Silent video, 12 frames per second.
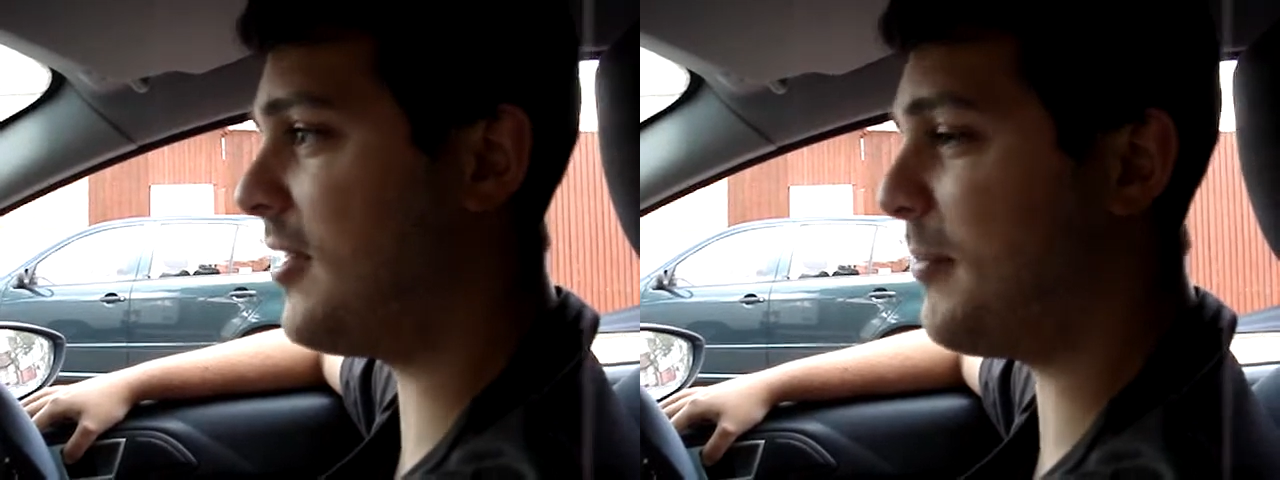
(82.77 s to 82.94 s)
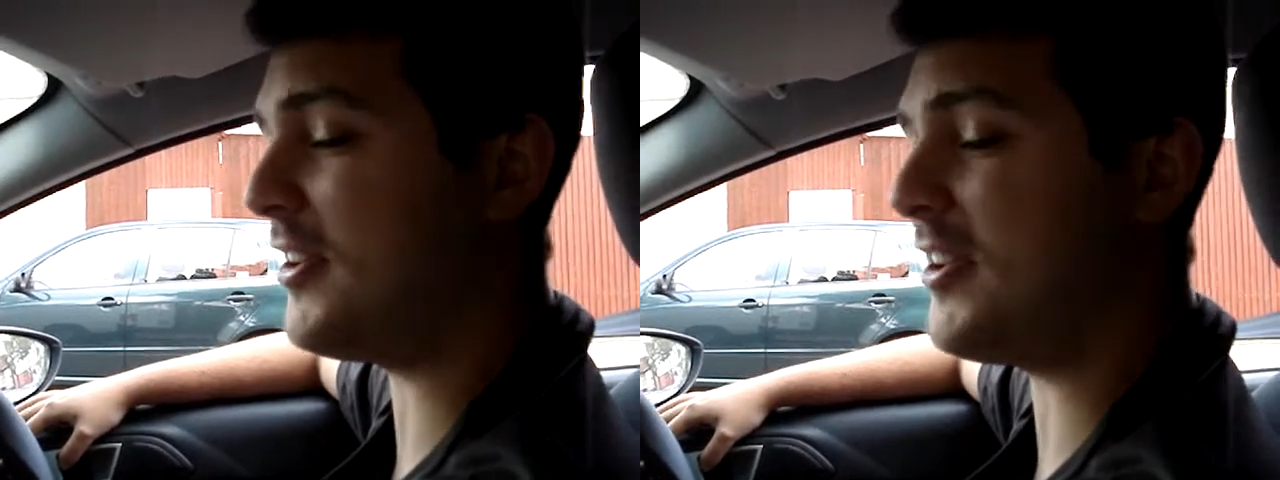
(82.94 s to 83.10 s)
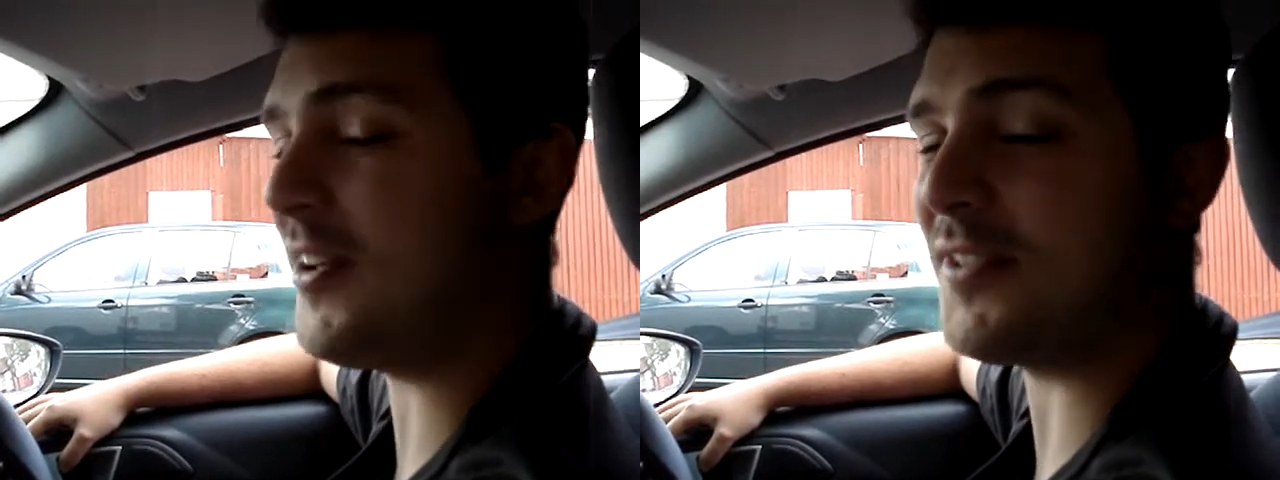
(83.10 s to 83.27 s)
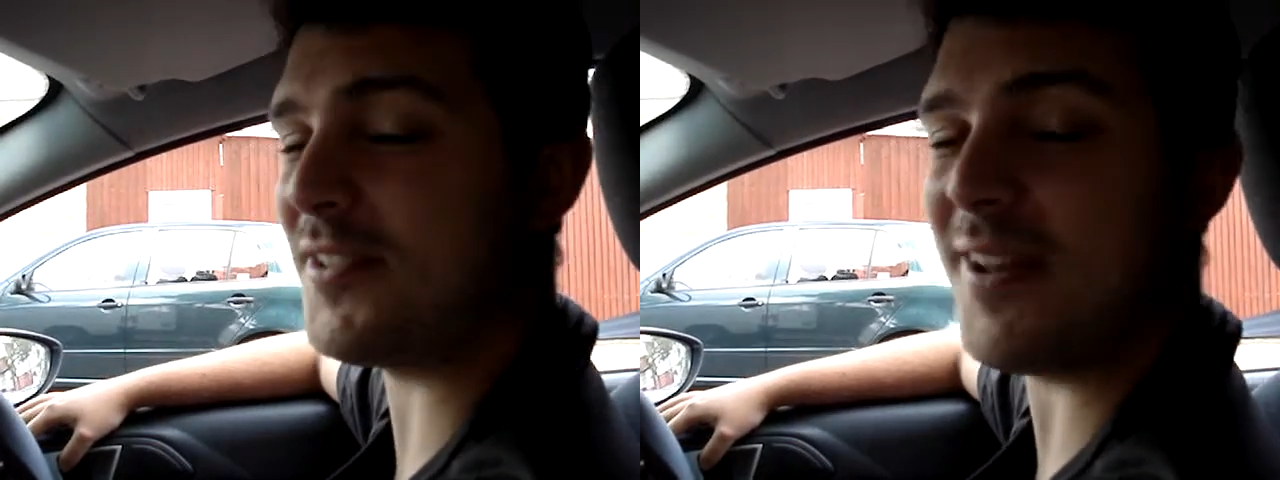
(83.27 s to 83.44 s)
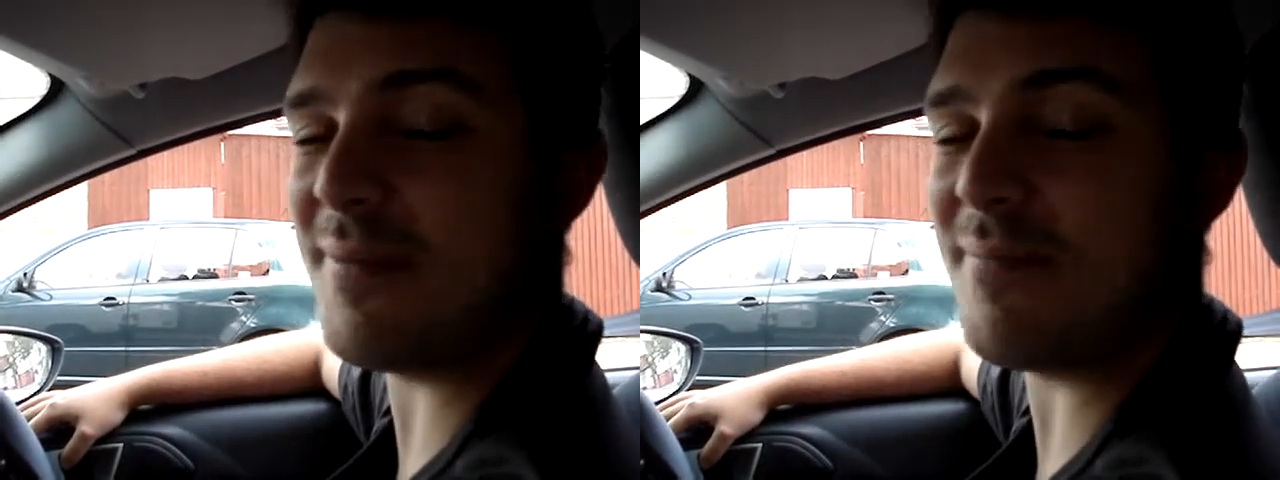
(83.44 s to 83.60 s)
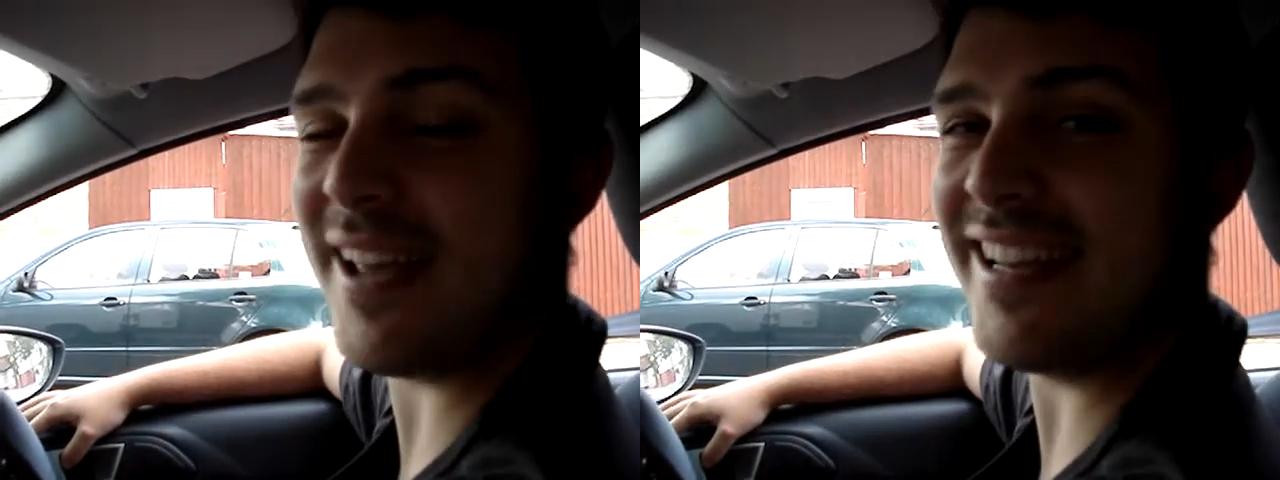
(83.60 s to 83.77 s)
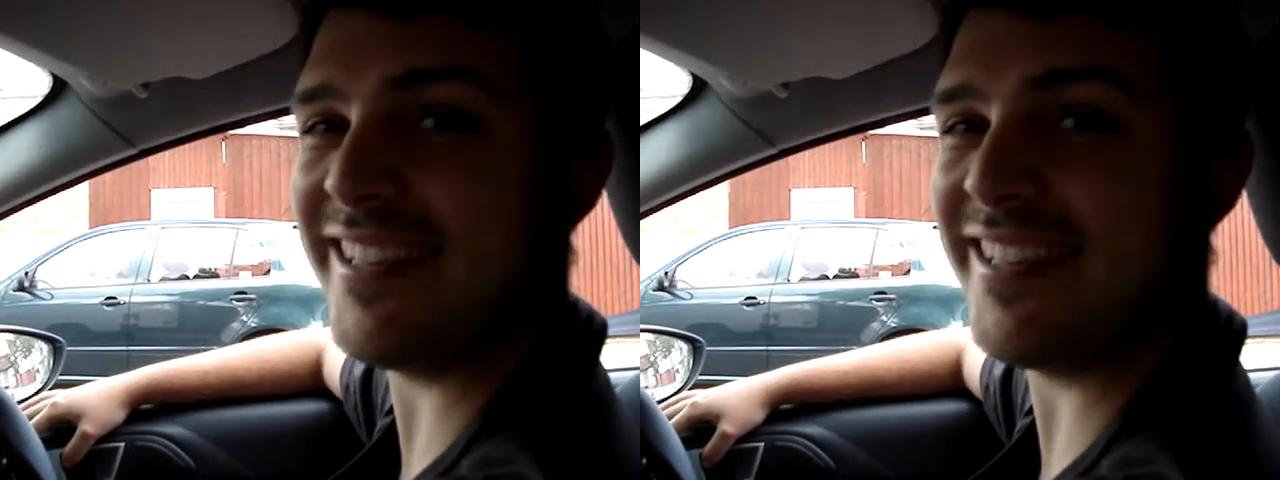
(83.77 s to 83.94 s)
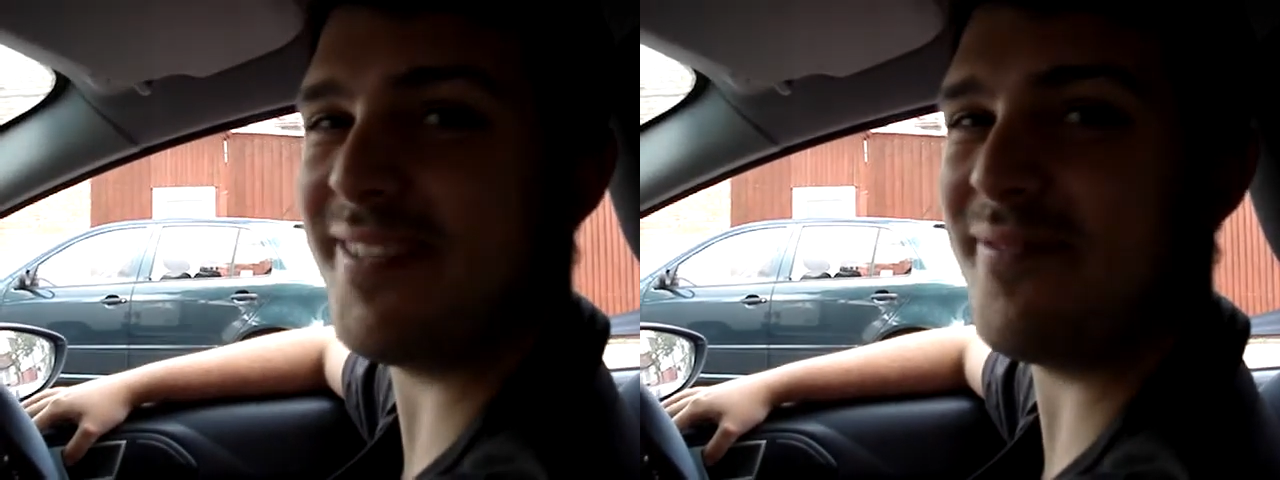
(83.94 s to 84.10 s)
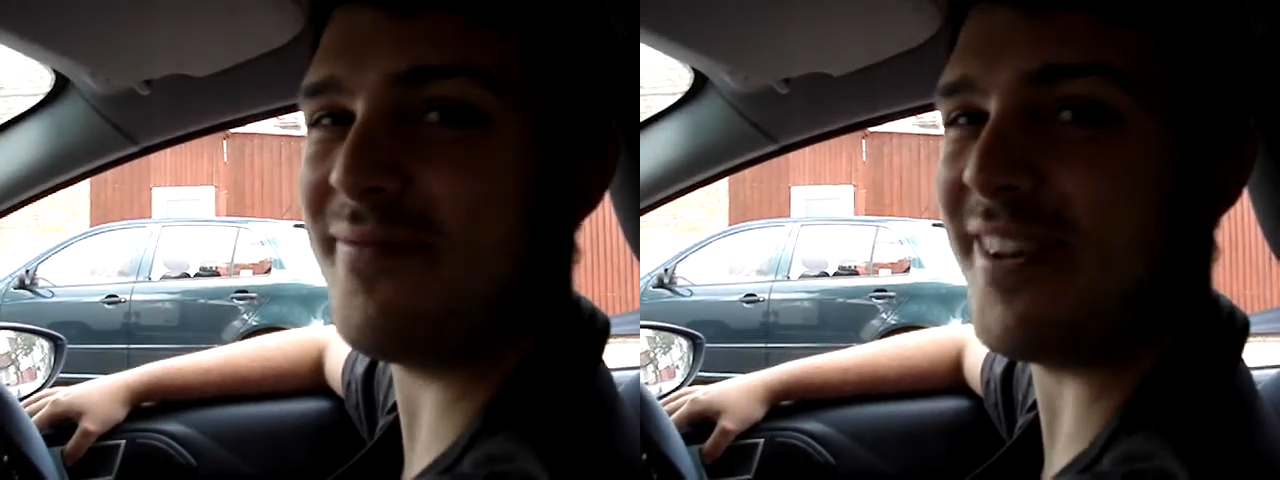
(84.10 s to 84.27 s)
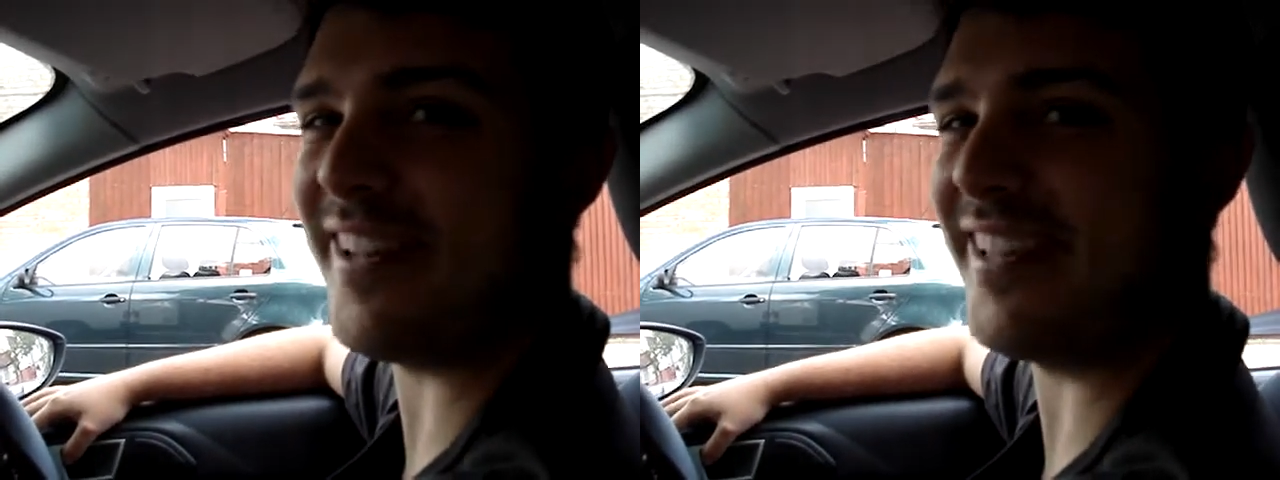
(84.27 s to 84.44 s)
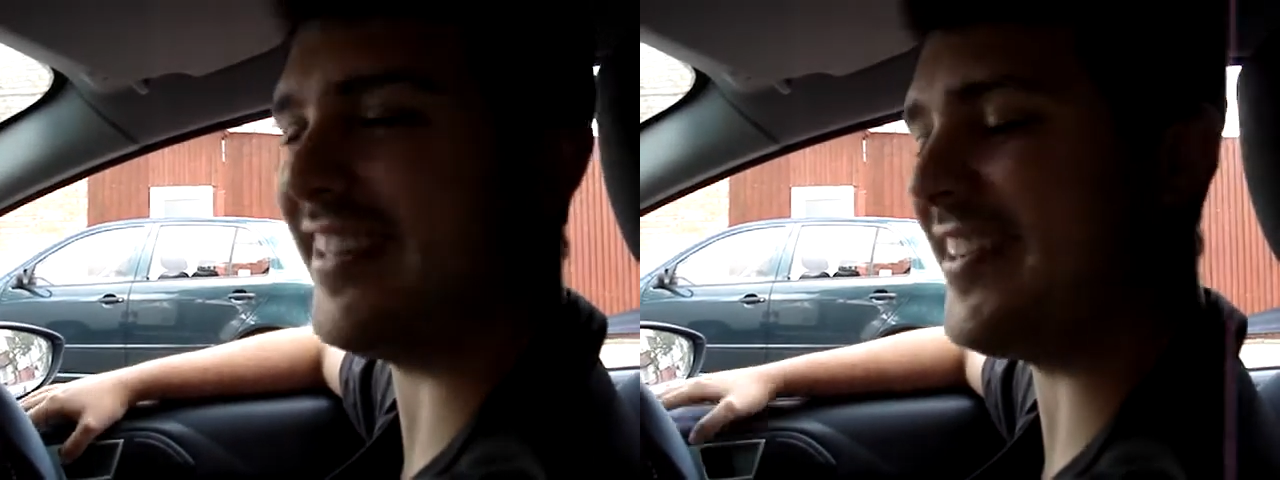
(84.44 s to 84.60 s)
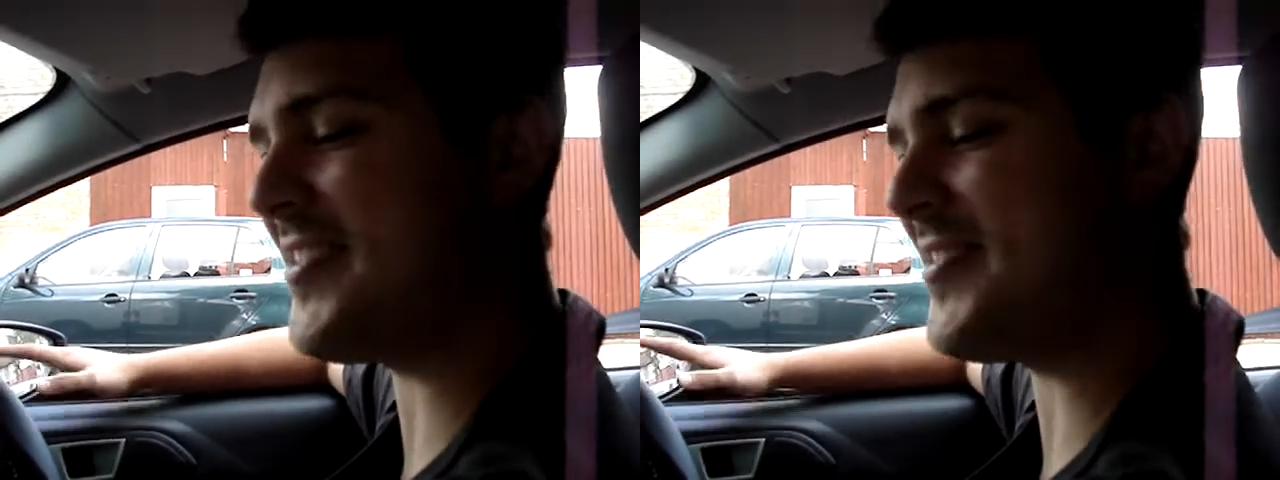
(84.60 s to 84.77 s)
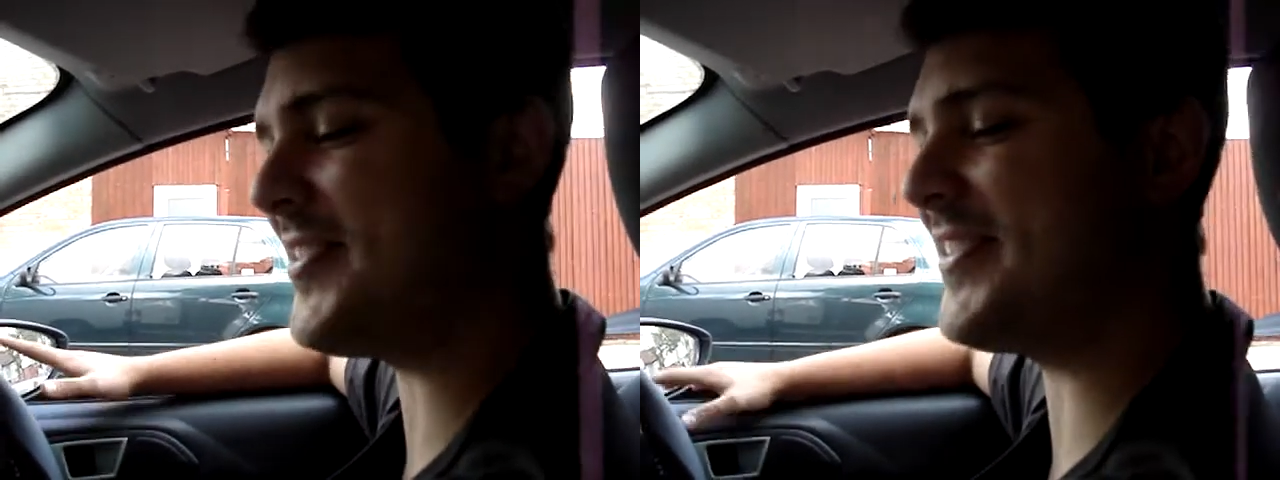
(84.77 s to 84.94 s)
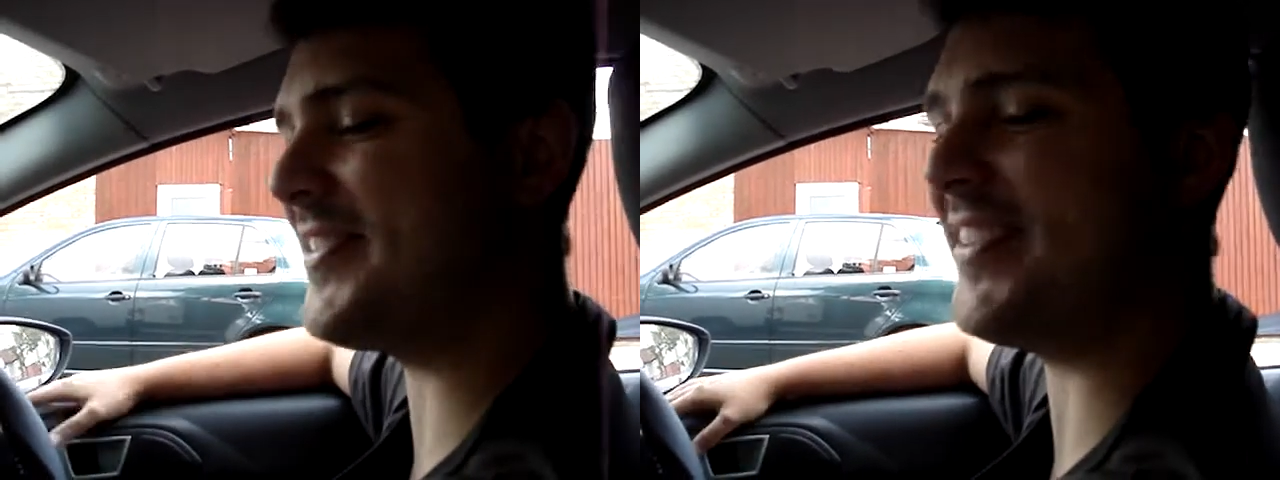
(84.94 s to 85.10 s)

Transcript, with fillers: couple of cars got impatient, but you know, got